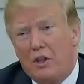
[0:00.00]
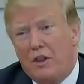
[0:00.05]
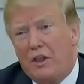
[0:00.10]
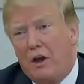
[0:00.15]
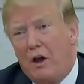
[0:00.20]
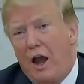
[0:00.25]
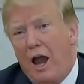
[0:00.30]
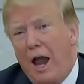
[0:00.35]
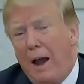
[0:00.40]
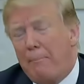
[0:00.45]

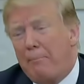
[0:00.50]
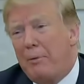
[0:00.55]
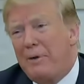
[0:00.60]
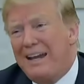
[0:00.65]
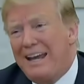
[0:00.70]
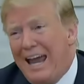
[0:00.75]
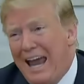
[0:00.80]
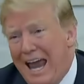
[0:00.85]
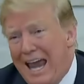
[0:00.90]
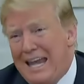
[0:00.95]
They're
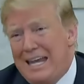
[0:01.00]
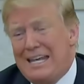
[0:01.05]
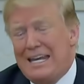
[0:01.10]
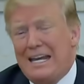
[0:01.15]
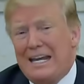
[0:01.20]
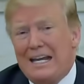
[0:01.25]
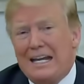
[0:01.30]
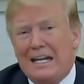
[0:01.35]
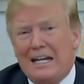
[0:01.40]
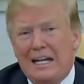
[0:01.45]

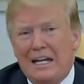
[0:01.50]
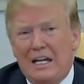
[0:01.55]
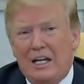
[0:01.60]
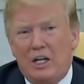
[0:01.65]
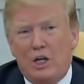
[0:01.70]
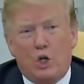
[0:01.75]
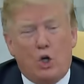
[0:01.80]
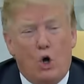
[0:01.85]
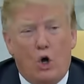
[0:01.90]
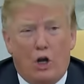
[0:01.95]
apprehending.
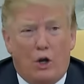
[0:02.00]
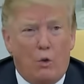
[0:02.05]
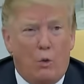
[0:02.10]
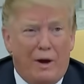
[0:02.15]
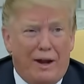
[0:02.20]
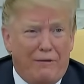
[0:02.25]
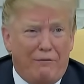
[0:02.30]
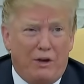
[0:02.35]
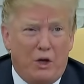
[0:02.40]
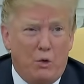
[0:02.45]
Call it
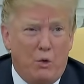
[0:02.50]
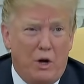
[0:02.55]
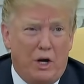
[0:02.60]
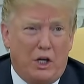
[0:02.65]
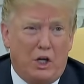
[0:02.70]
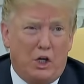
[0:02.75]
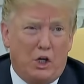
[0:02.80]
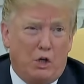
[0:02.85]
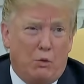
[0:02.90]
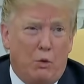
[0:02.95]
whatever you want to
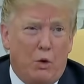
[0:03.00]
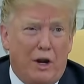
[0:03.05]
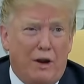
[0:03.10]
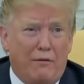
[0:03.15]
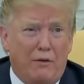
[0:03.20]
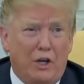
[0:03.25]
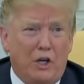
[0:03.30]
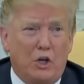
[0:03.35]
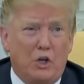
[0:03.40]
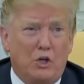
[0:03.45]
use,
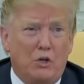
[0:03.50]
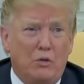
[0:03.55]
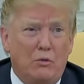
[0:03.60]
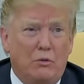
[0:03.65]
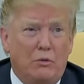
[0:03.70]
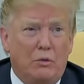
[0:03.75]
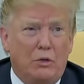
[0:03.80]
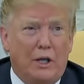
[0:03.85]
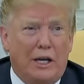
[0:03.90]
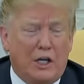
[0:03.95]
whatever you
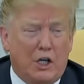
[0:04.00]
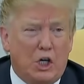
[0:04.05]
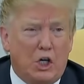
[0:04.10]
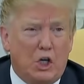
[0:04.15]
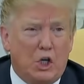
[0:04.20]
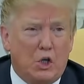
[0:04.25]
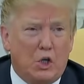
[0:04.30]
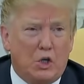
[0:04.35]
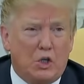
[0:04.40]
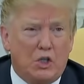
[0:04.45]
like to
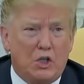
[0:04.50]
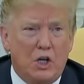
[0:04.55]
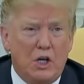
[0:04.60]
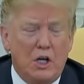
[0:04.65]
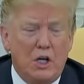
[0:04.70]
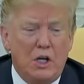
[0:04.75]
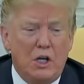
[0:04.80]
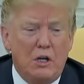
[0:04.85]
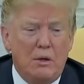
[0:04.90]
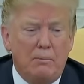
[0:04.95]
use.
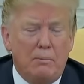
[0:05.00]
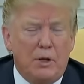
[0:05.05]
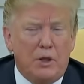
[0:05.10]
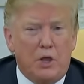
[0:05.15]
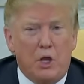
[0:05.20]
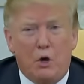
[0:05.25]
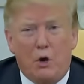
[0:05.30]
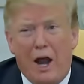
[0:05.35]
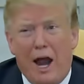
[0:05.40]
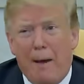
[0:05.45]
Yeah. But
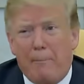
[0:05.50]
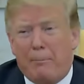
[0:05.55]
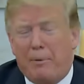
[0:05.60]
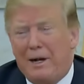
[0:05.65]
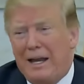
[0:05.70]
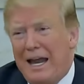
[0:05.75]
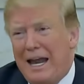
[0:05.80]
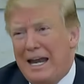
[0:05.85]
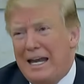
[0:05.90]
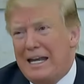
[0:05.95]
they're
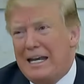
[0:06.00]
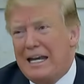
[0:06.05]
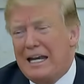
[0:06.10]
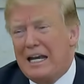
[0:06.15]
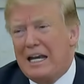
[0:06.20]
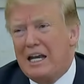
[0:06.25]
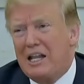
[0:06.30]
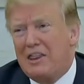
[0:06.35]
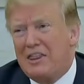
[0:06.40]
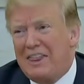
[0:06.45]
apprehending
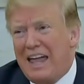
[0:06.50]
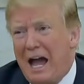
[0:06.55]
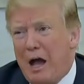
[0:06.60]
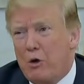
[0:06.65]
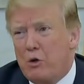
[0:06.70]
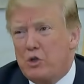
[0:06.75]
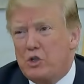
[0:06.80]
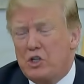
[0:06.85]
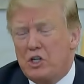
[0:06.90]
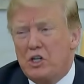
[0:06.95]

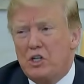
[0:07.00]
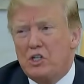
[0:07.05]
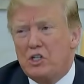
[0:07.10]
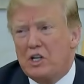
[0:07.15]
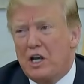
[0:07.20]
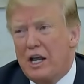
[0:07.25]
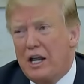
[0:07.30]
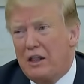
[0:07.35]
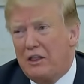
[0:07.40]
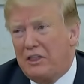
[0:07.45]
thousands
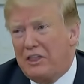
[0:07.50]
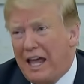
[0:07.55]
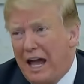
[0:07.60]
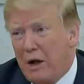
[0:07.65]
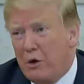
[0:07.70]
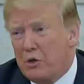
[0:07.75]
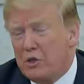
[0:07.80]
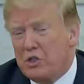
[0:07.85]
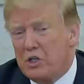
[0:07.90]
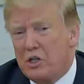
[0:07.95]
and
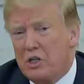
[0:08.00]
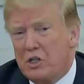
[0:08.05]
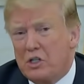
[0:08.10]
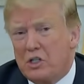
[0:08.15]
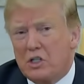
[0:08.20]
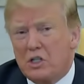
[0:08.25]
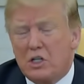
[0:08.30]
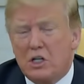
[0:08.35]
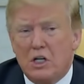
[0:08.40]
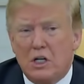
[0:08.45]

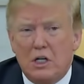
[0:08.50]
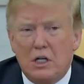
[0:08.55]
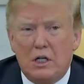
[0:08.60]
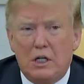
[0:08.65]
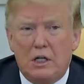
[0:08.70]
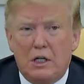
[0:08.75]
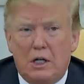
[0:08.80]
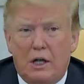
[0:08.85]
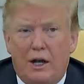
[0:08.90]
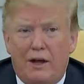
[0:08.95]
thousands
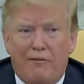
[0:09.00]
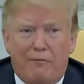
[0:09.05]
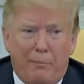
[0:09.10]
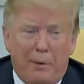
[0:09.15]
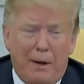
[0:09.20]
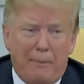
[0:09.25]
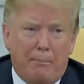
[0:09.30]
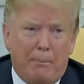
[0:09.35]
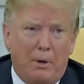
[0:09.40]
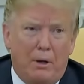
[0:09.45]
of
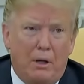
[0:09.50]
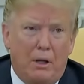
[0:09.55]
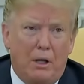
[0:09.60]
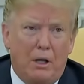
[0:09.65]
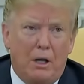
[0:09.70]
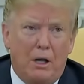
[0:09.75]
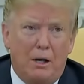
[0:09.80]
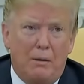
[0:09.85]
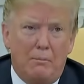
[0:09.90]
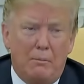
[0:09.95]
people
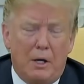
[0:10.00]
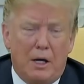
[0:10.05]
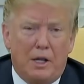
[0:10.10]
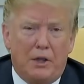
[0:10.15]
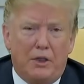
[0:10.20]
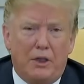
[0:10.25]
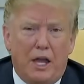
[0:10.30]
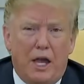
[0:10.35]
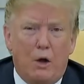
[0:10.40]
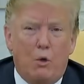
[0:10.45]
a month,
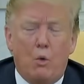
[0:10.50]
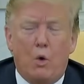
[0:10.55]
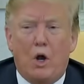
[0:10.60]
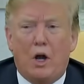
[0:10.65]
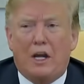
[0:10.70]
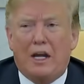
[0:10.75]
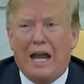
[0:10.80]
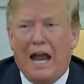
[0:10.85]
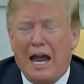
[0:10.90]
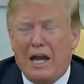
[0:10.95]
and we're
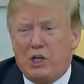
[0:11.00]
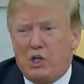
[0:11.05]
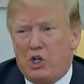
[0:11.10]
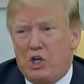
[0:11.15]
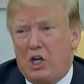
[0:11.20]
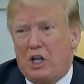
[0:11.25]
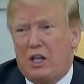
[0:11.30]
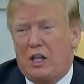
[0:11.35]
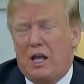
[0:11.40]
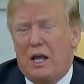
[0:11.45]

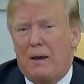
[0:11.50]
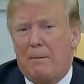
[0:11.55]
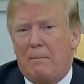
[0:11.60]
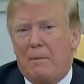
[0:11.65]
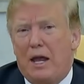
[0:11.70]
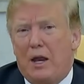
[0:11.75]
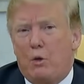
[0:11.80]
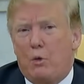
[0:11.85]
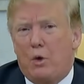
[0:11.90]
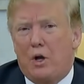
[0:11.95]
catching them
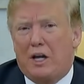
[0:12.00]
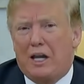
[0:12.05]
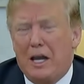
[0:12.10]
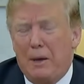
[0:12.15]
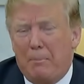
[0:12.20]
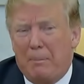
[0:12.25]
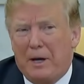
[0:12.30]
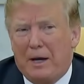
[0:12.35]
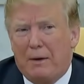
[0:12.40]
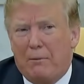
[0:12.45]
and we're
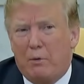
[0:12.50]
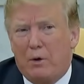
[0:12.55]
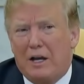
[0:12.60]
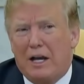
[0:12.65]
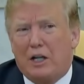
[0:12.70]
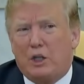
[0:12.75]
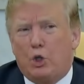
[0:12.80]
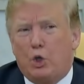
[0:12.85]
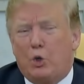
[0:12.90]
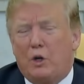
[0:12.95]
keeping them. We're
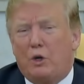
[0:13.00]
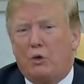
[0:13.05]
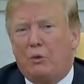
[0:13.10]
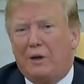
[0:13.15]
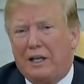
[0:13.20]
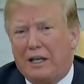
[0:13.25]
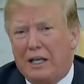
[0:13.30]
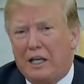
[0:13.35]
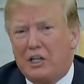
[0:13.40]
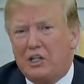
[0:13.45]
not doing
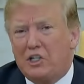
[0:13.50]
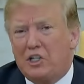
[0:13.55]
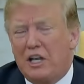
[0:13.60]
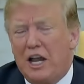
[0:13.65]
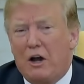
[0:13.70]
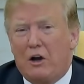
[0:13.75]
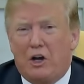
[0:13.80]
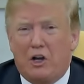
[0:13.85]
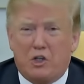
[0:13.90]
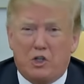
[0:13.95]
release.
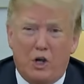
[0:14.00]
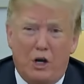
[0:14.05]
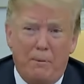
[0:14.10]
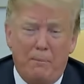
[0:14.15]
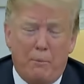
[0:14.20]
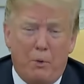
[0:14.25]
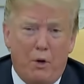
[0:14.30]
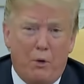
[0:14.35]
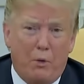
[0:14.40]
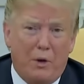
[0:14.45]
Now, at a certain
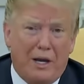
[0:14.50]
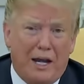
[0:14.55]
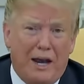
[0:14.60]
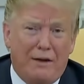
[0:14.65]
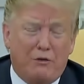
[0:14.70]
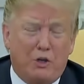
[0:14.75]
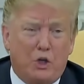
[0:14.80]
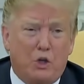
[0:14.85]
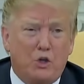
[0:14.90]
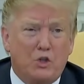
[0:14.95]
point, we're going to
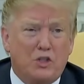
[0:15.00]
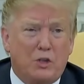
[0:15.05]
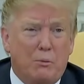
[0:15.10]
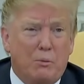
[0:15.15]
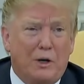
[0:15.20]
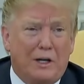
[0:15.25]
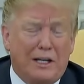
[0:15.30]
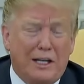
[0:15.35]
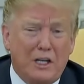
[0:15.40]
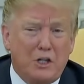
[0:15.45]
have to do some
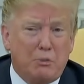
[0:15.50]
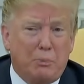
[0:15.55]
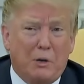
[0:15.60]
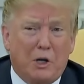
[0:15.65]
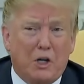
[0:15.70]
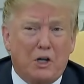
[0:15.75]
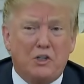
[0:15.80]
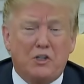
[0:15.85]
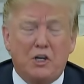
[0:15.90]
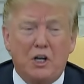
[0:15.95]
release
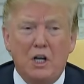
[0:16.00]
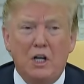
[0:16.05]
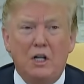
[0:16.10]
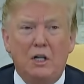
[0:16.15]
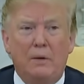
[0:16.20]
because